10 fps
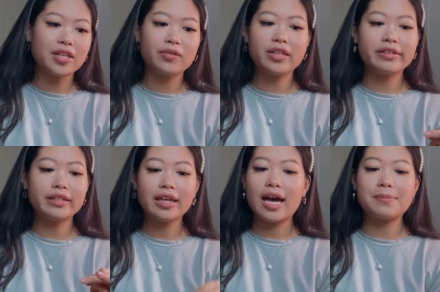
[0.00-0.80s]
the way. They're
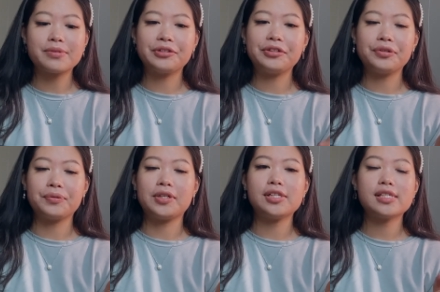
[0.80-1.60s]
like absolutely the
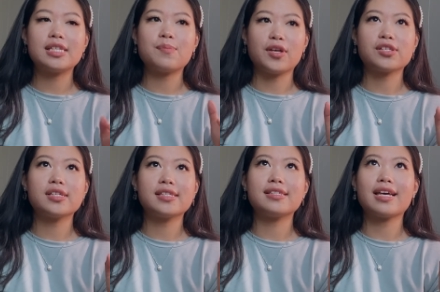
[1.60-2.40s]
worst, especially
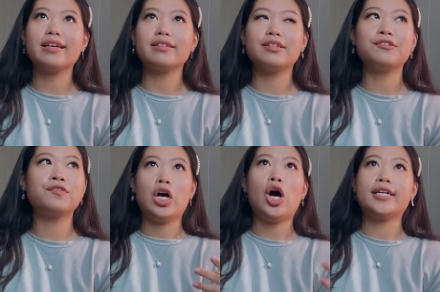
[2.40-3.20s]
since I live
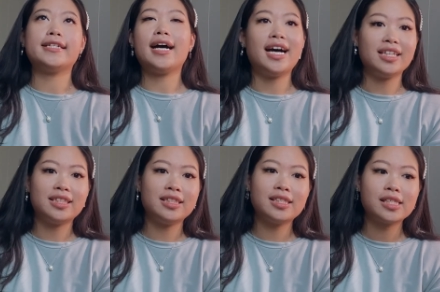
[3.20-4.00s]
on an
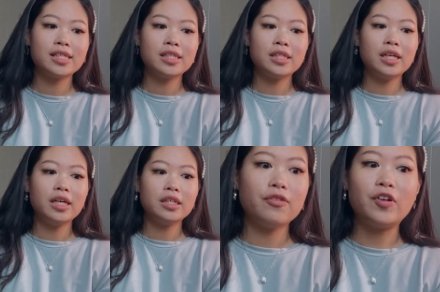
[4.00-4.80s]
island.
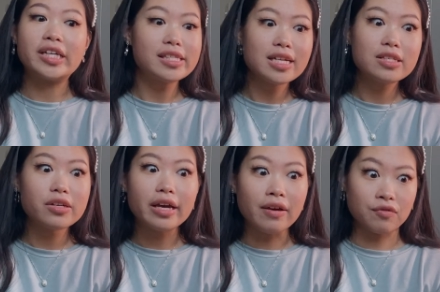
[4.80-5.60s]
Fungus gnats
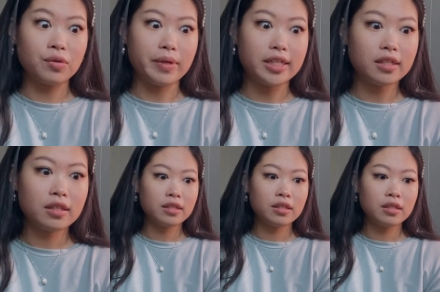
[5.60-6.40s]
are everywhere,
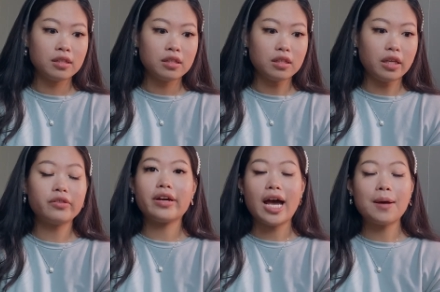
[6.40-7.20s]
and
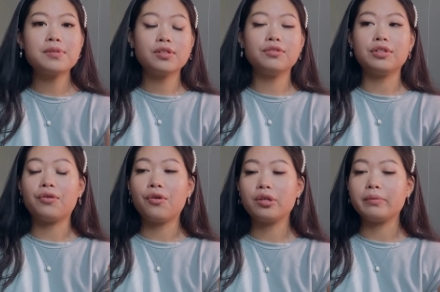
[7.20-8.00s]
they're absolutely
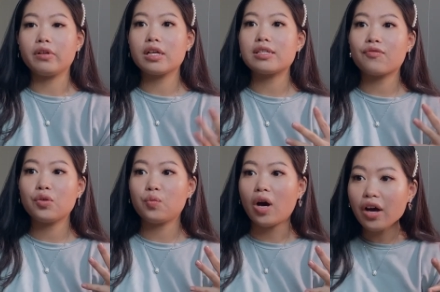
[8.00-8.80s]
horrible, because if you
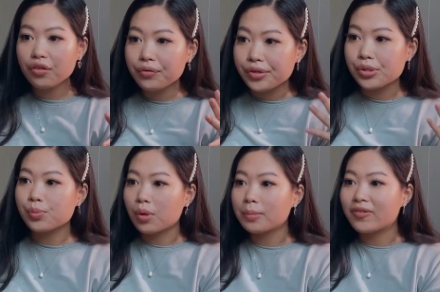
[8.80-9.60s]
walk through a
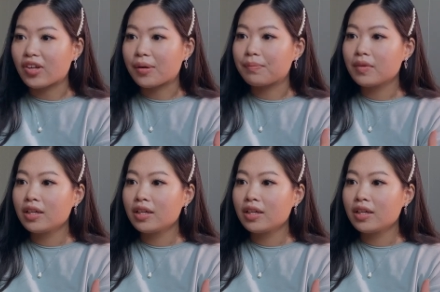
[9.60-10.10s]
swarm of them,